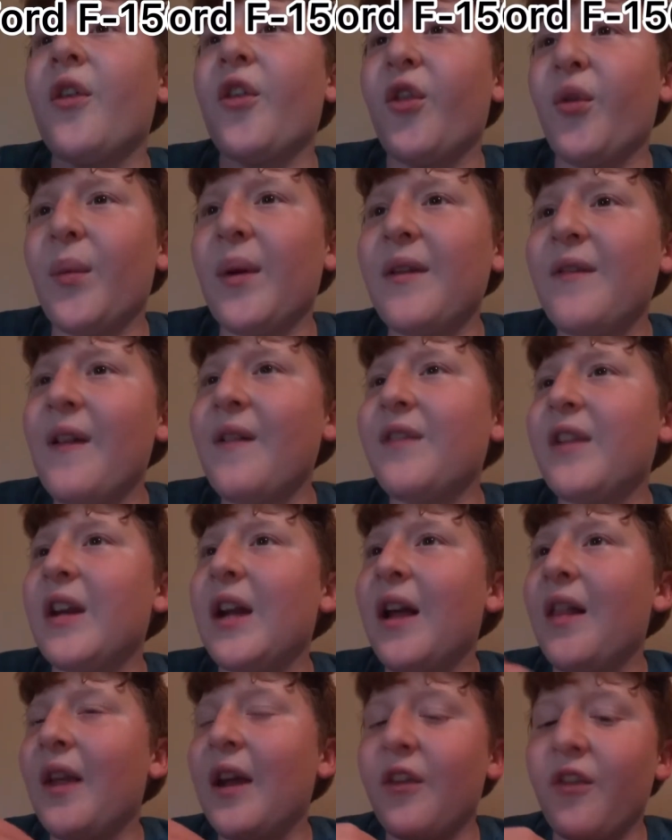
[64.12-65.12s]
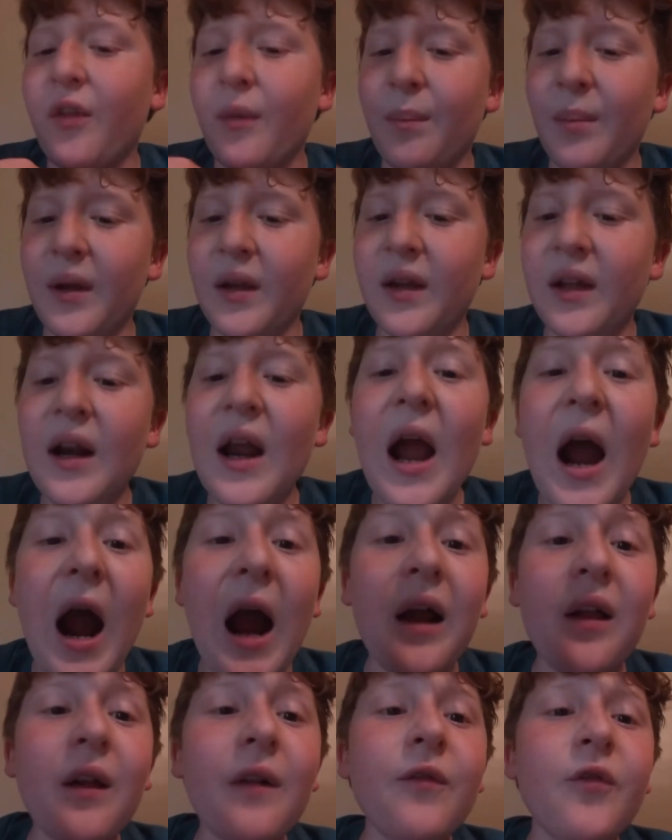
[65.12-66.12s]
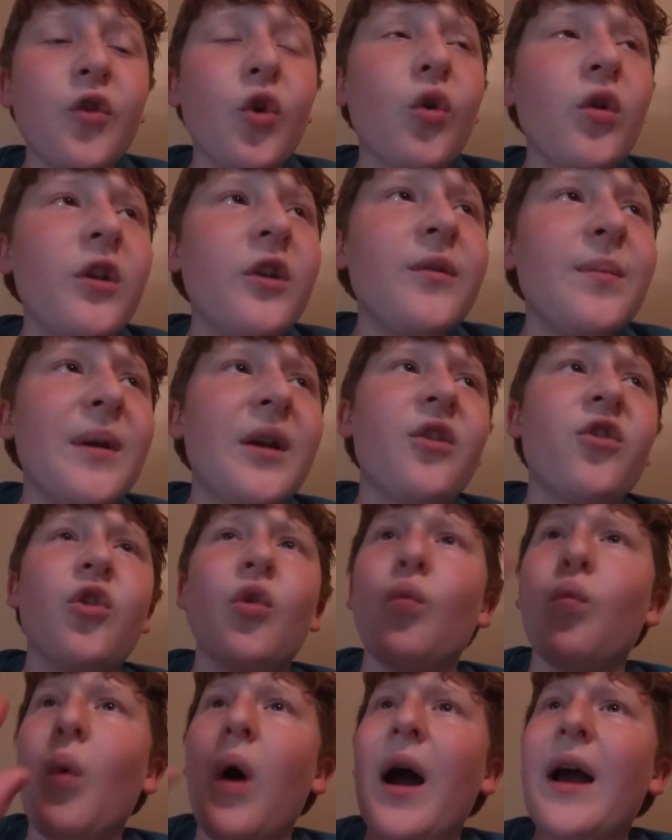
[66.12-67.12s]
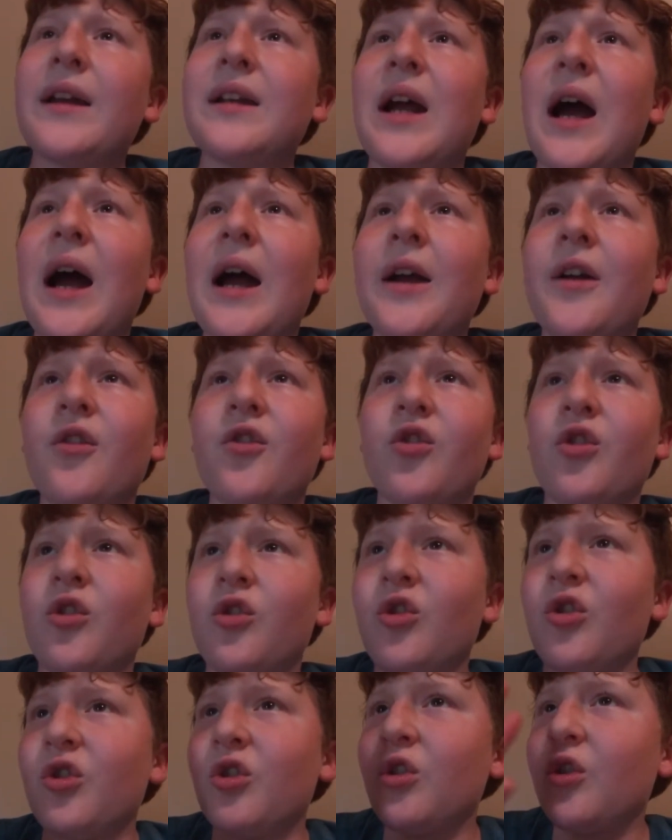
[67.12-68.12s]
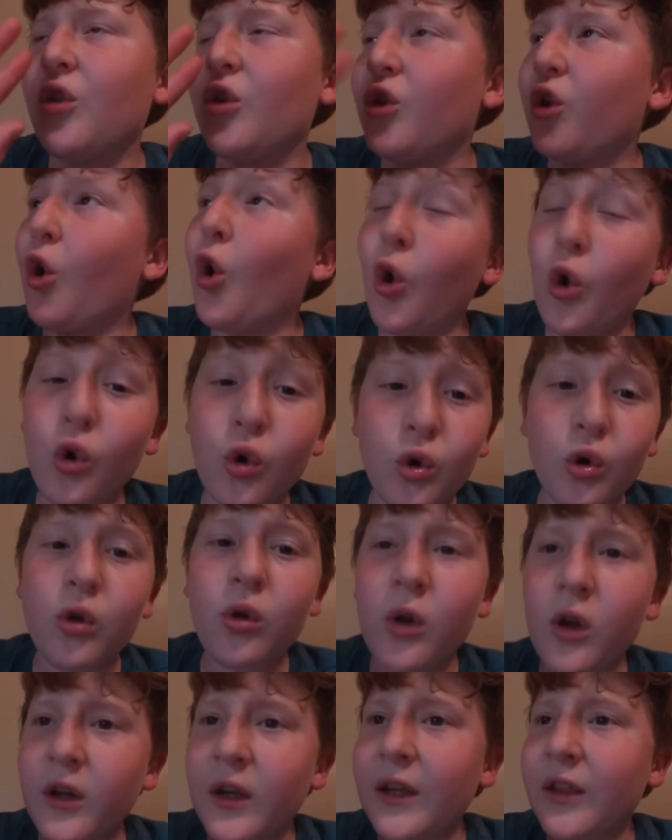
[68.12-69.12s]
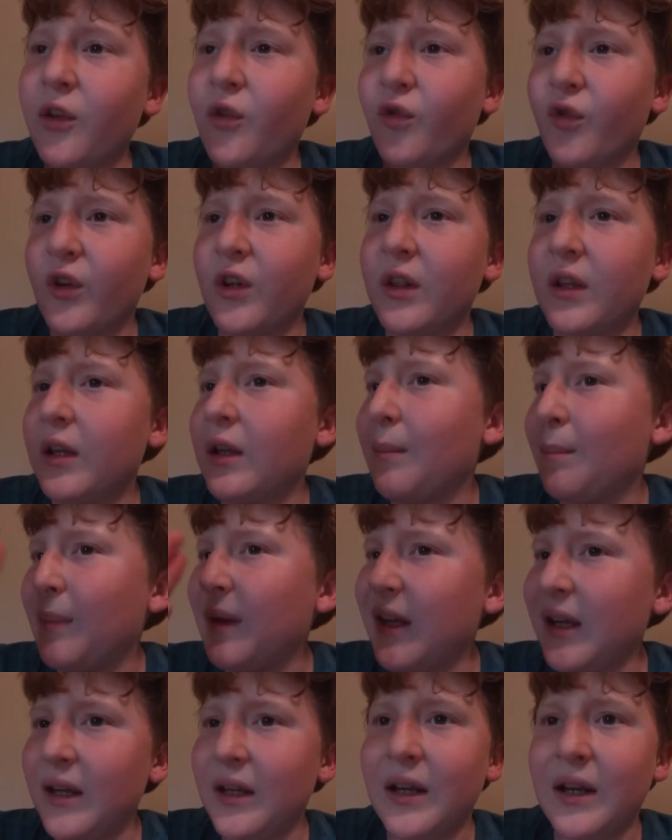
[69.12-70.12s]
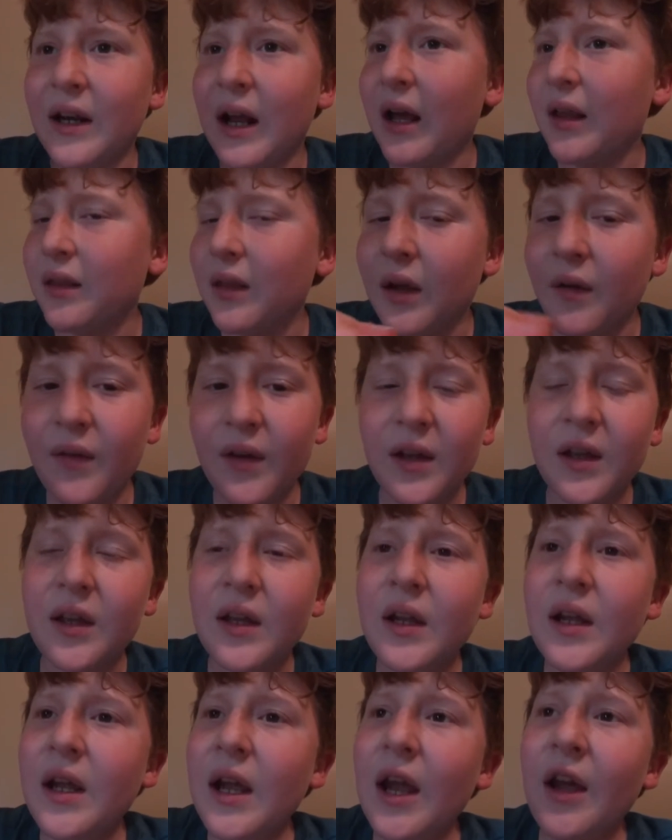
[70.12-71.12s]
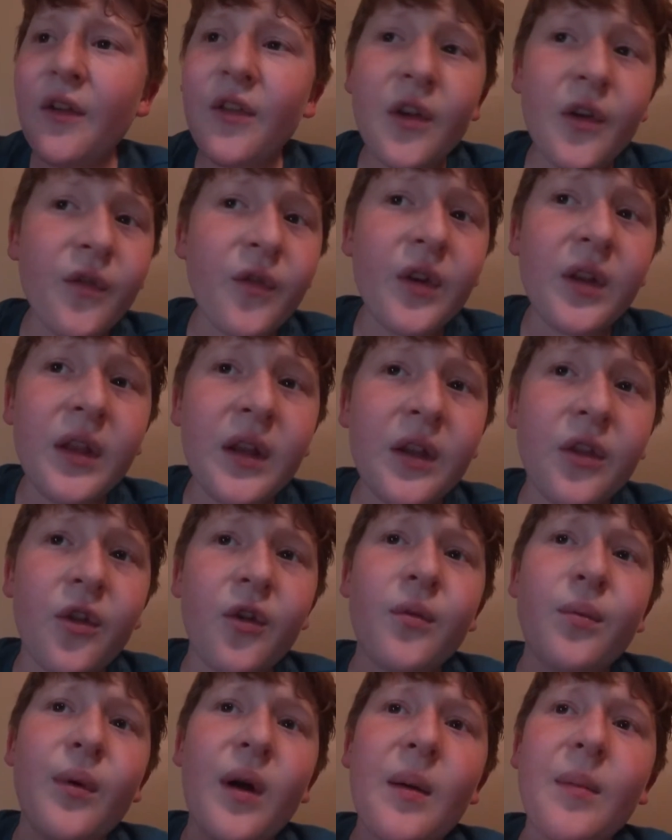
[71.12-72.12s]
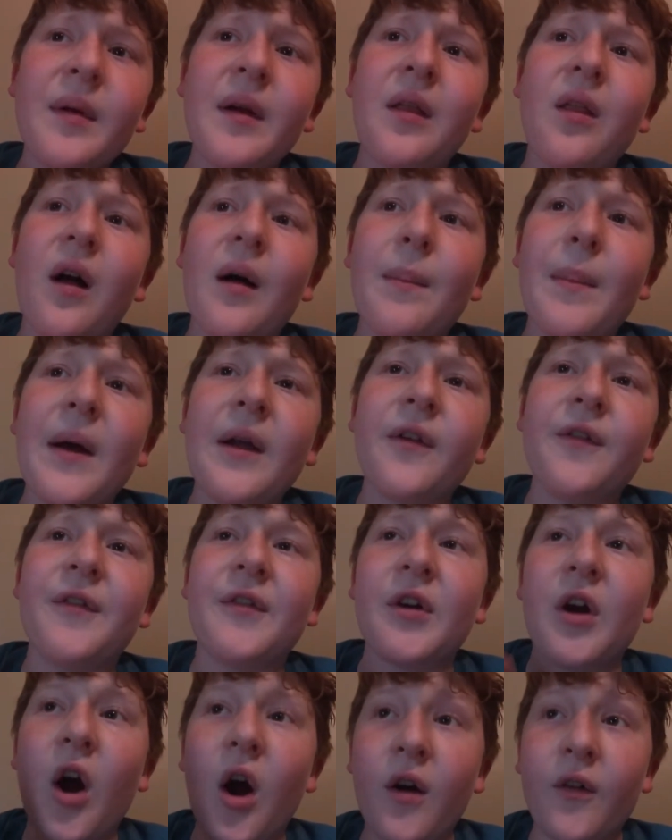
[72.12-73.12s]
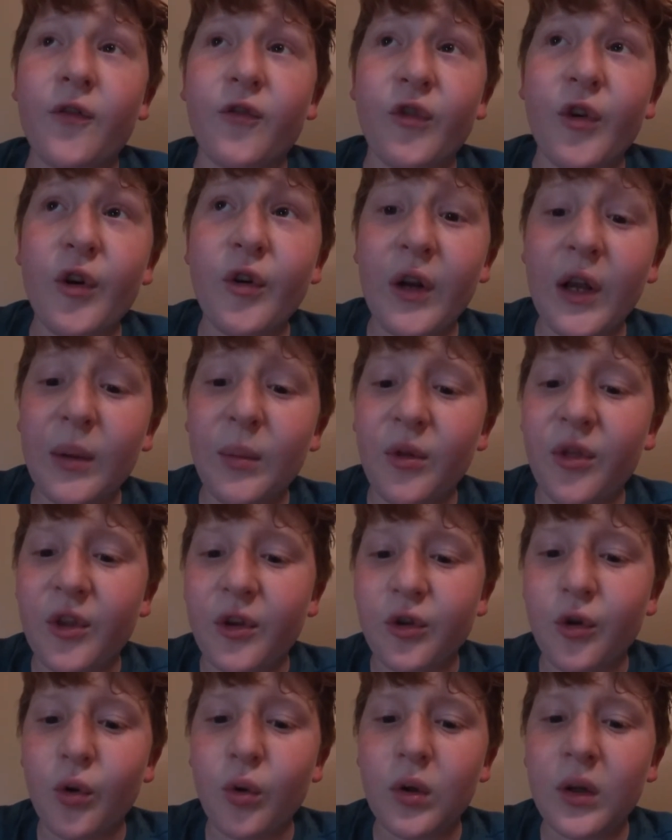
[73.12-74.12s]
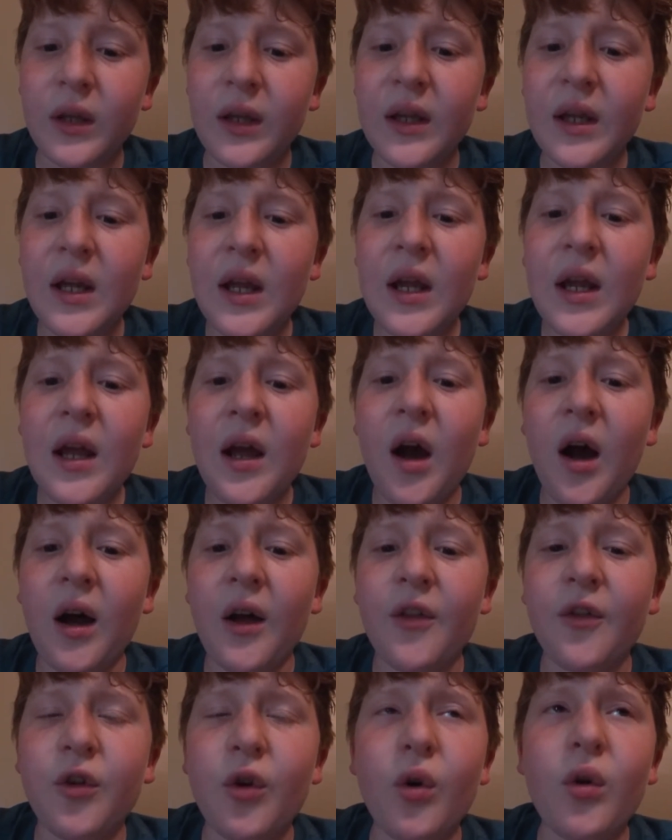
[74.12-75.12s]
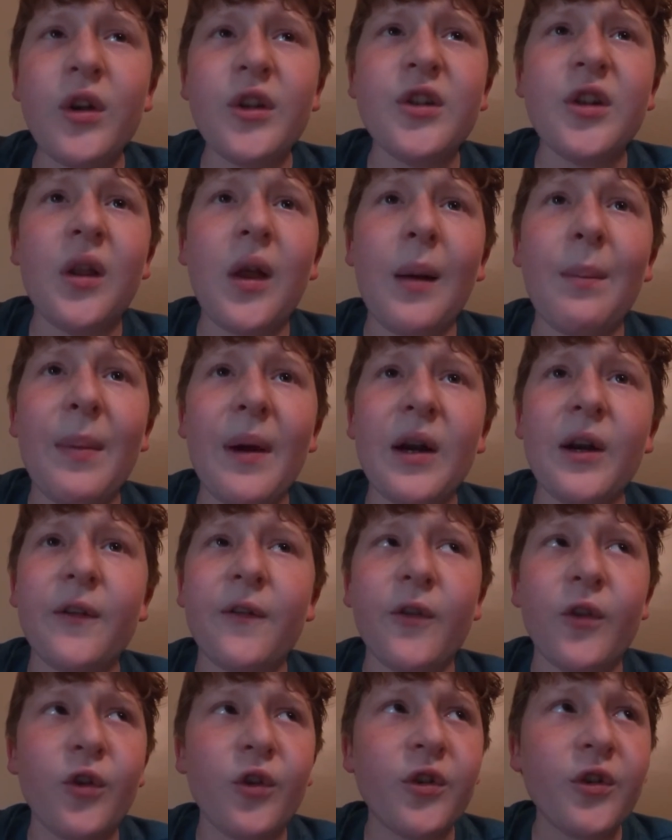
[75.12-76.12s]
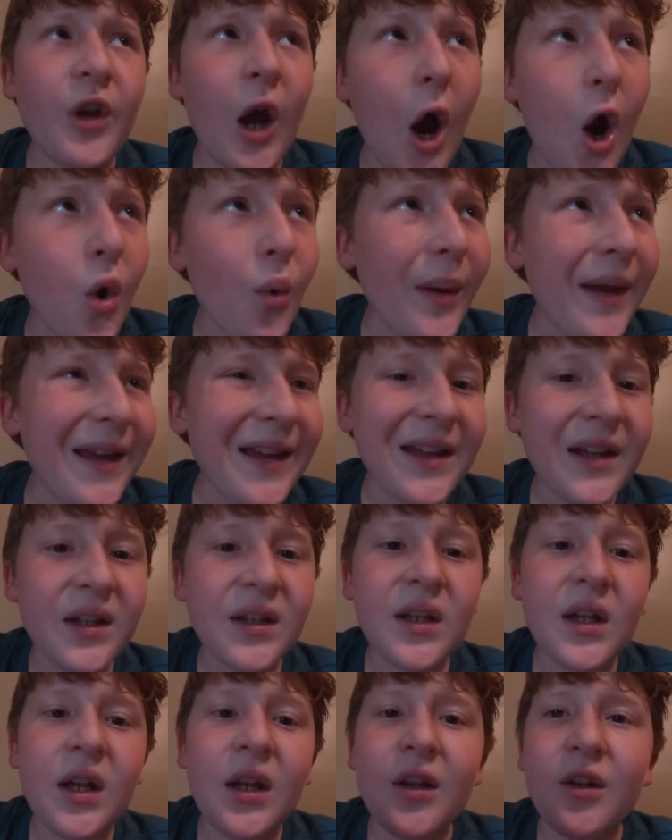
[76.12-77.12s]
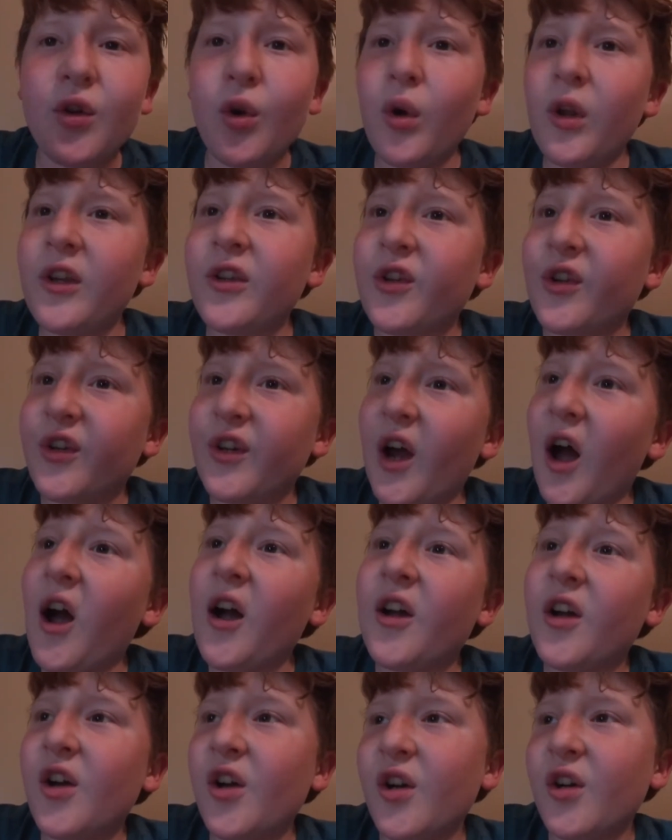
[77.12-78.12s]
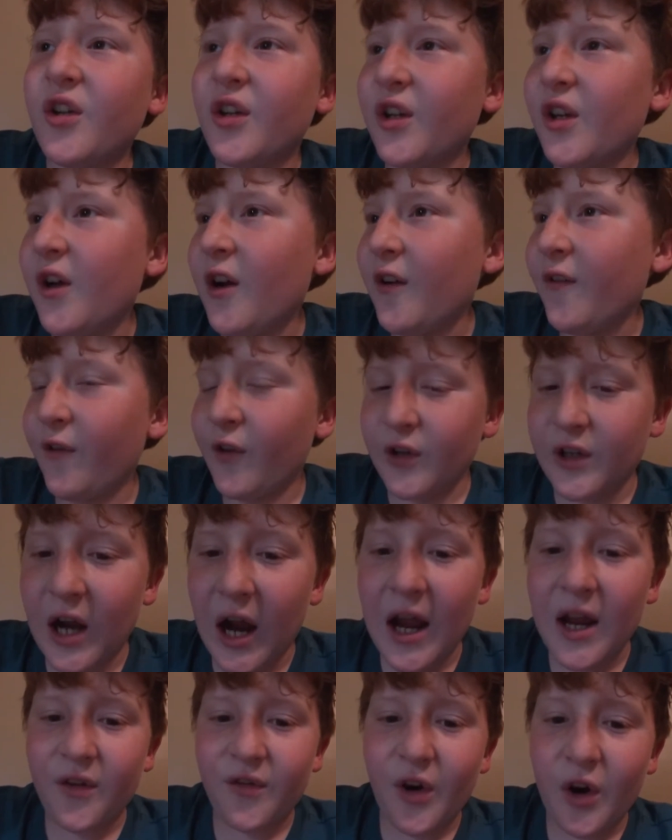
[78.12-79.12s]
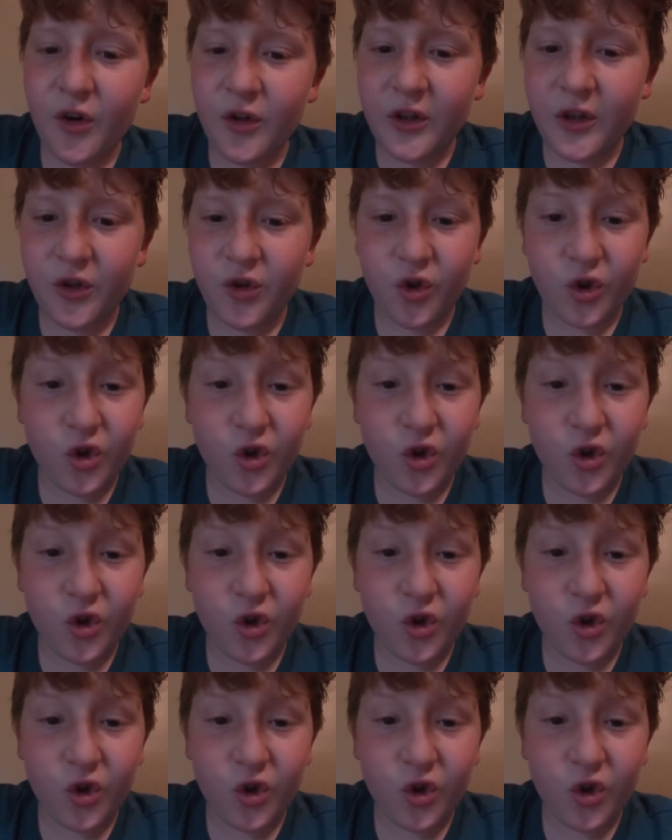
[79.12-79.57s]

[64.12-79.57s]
350. I like the big, I love dualies because the wide tires, they're just cool looking they're really mean and i love it and they're really they're probably a lot better for off-roading with the dually uh, the a lot better for towing duallies are not good for tight roads because they're